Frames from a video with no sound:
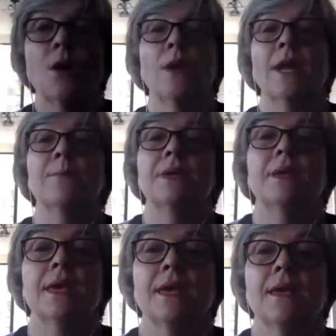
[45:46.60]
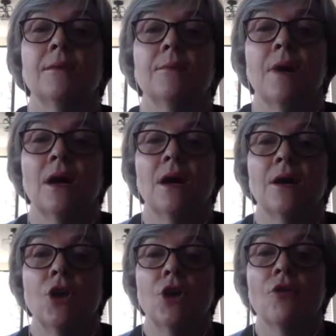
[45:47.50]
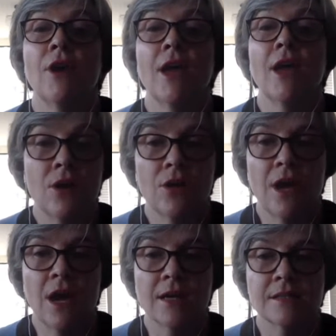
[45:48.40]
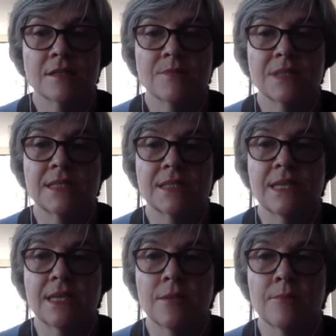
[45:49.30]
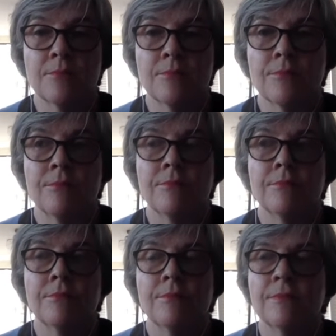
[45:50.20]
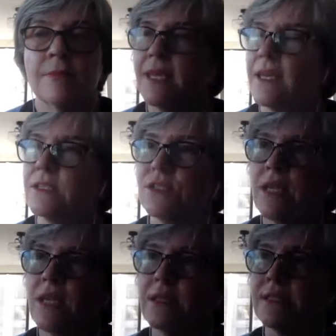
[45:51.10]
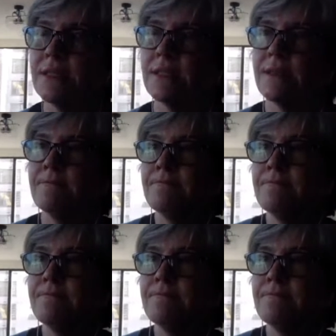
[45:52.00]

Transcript: when I became uh, the RN on the hospice team, it, it, it's